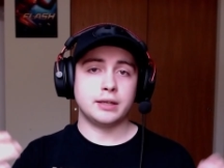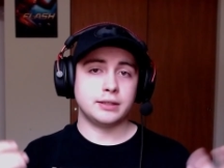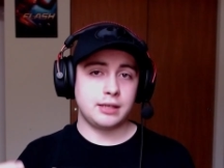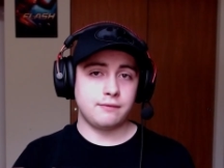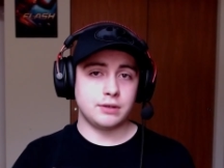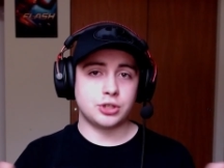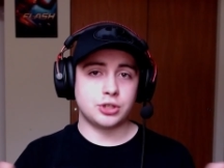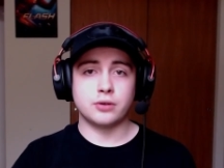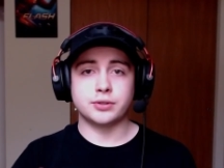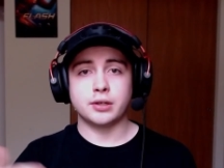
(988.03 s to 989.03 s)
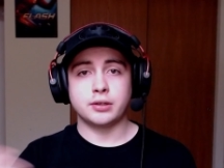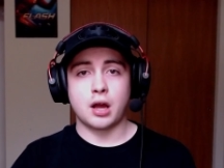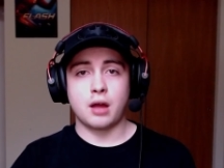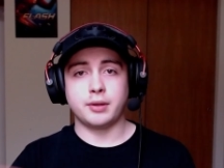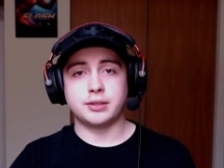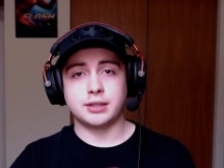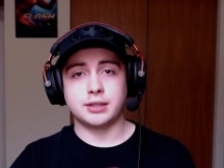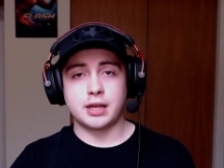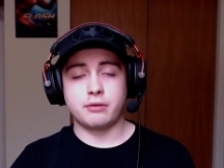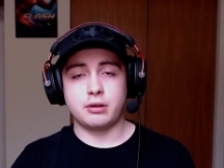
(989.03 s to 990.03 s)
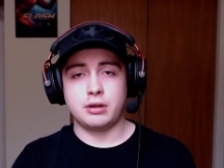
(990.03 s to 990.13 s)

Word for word: TV shows, comics, etc.